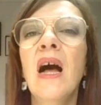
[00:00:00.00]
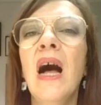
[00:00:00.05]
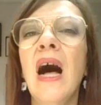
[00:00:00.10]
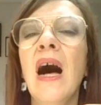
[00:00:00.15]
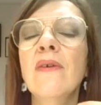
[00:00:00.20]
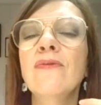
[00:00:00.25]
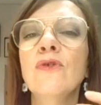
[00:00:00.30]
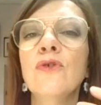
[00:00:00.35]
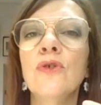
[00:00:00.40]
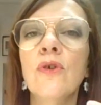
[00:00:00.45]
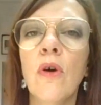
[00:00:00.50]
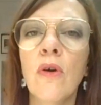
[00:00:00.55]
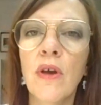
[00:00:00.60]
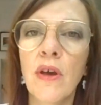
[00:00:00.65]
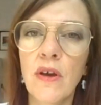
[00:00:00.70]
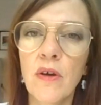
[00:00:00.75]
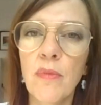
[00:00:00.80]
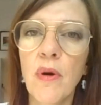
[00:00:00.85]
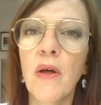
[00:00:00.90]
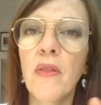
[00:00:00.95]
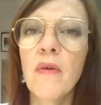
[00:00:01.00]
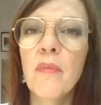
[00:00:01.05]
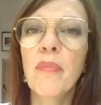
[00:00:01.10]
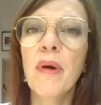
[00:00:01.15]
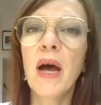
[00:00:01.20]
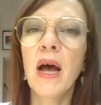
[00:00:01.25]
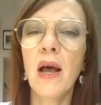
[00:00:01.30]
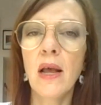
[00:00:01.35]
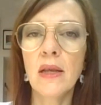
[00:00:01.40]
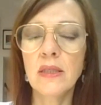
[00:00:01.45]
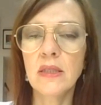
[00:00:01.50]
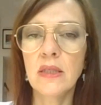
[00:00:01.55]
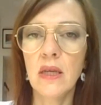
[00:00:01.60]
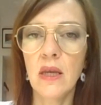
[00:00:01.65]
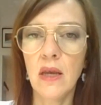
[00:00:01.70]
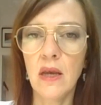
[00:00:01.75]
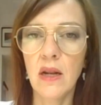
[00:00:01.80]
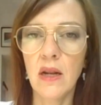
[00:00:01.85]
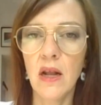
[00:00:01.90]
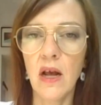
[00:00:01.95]
After talking about the past
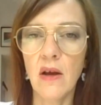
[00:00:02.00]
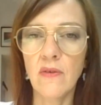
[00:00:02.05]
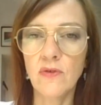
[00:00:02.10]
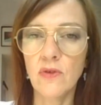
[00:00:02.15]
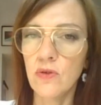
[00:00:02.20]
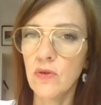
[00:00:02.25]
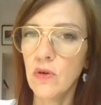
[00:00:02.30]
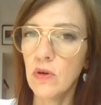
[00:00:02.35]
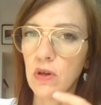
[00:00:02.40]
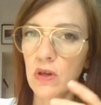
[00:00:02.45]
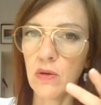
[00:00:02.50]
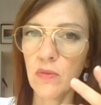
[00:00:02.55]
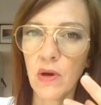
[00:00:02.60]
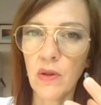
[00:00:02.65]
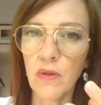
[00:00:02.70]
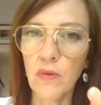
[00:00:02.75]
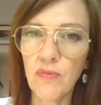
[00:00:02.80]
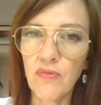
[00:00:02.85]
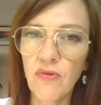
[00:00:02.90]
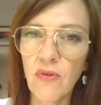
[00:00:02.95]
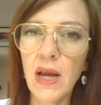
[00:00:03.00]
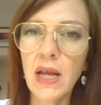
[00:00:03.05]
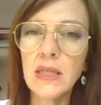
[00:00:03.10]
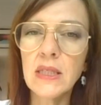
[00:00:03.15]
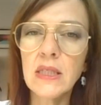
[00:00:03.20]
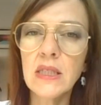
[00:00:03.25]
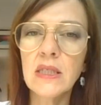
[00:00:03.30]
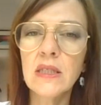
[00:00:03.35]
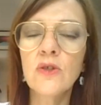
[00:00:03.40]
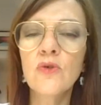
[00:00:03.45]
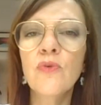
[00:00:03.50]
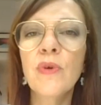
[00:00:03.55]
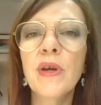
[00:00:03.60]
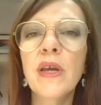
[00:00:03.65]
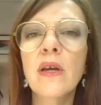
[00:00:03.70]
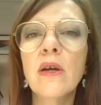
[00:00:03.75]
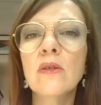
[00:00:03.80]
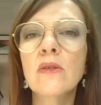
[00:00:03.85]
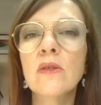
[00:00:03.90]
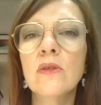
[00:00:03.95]
and after talking about the present, we
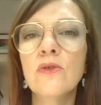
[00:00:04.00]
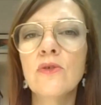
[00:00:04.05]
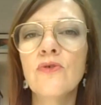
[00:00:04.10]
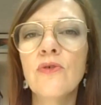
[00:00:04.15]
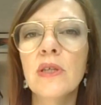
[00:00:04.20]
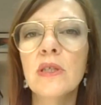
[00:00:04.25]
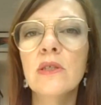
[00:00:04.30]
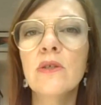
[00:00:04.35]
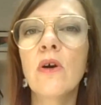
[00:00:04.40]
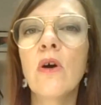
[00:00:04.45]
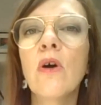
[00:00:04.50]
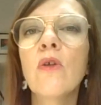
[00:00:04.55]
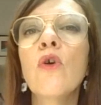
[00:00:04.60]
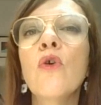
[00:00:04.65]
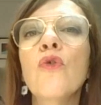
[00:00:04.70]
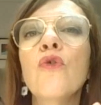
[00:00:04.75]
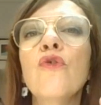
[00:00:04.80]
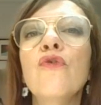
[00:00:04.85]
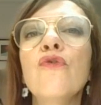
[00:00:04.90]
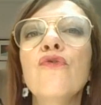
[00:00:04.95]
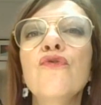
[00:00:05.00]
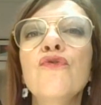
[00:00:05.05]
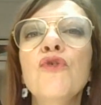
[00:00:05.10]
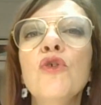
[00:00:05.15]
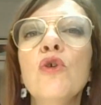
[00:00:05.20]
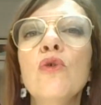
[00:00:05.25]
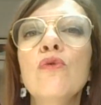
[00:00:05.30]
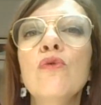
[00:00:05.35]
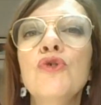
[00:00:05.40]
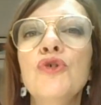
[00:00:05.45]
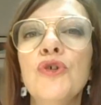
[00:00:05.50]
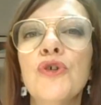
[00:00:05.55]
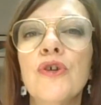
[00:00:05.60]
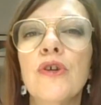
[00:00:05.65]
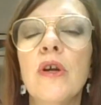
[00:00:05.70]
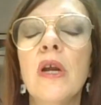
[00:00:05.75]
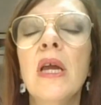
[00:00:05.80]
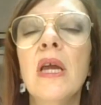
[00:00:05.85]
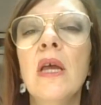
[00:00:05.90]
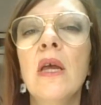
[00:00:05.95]
concentrated on the
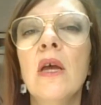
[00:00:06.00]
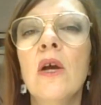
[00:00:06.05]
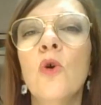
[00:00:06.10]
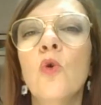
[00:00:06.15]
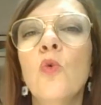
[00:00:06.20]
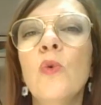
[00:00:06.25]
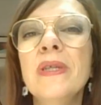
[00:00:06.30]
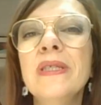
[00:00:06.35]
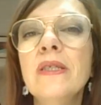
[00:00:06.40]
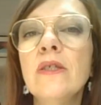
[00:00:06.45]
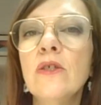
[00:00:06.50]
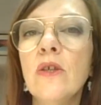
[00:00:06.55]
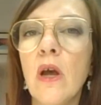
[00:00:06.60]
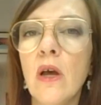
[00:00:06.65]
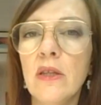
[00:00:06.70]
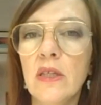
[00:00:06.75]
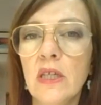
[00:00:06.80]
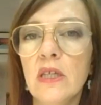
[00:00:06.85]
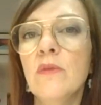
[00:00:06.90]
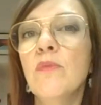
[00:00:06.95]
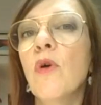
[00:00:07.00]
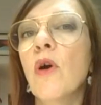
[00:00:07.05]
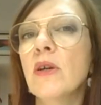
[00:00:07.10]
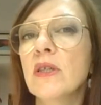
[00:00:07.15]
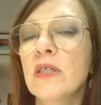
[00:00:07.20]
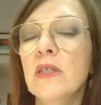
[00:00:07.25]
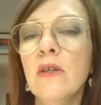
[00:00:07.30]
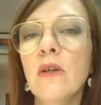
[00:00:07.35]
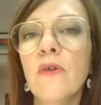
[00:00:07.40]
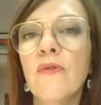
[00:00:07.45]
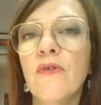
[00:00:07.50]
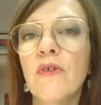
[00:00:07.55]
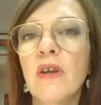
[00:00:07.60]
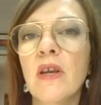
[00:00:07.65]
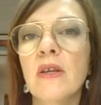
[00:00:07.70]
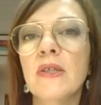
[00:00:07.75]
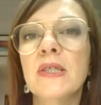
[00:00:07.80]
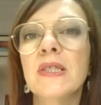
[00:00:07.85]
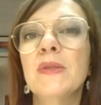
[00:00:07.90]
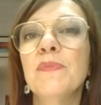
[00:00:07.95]
future. We studied Martin Luther
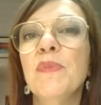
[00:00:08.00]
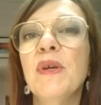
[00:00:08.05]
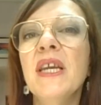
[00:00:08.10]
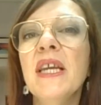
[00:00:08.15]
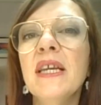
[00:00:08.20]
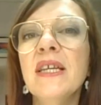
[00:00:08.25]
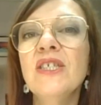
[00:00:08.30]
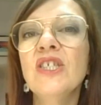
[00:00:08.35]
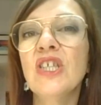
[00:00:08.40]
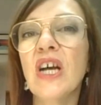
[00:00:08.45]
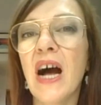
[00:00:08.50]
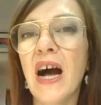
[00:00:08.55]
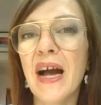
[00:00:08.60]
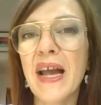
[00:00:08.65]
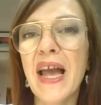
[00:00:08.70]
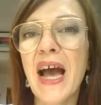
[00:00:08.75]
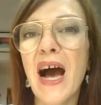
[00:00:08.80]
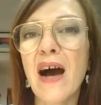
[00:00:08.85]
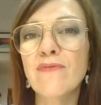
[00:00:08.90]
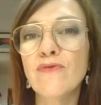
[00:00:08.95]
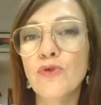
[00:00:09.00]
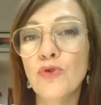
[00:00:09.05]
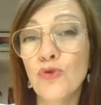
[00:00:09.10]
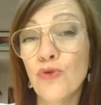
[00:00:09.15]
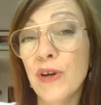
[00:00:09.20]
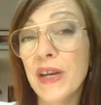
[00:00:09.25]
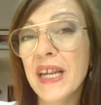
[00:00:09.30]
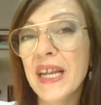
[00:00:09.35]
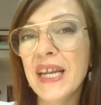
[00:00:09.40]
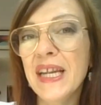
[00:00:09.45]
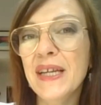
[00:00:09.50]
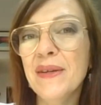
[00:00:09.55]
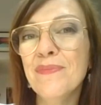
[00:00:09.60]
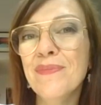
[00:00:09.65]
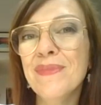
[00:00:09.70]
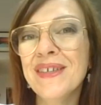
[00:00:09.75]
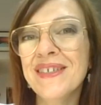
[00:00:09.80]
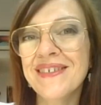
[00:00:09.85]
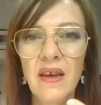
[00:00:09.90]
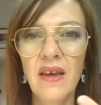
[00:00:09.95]
King's speech, I Have a
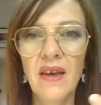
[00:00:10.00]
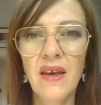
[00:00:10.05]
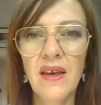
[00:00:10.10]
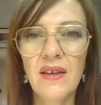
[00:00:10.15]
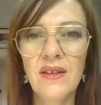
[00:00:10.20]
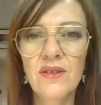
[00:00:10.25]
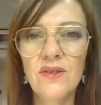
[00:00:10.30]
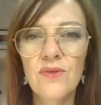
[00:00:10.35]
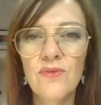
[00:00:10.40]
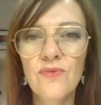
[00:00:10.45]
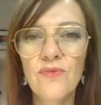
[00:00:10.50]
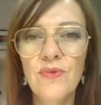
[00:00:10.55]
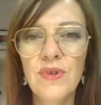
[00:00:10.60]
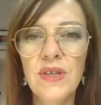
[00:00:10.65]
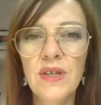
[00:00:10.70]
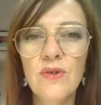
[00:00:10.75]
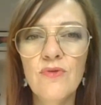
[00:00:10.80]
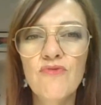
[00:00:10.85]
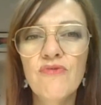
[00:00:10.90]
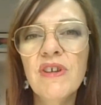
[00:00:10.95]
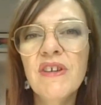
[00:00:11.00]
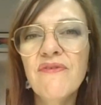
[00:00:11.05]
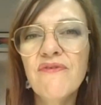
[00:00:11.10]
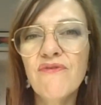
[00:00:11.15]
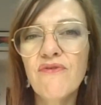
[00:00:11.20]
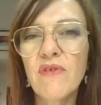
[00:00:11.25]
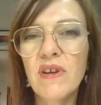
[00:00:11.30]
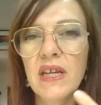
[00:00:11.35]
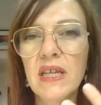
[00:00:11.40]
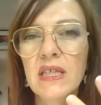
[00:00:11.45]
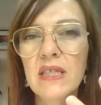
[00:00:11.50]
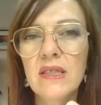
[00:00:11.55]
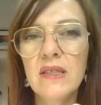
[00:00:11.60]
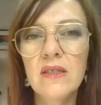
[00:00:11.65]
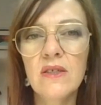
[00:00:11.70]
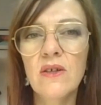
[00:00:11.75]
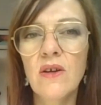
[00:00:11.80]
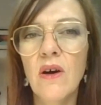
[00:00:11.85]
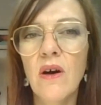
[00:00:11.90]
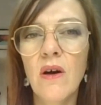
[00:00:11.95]
Dream, and we rephrased
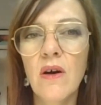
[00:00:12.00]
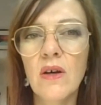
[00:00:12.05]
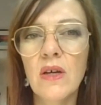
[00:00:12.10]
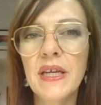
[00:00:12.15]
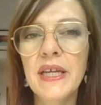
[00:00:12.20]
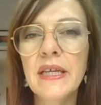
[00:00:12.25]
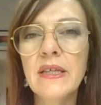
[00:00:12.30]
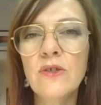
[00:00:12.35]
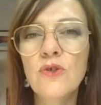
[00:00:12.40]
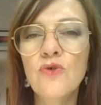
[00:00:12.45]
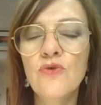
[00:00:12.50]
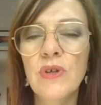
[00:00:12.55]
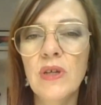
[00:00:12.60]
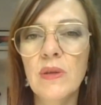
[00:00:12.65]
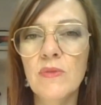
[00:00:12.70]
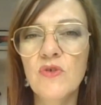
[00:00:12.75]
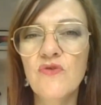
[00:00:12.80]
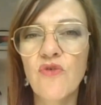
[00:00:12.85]
his dreams.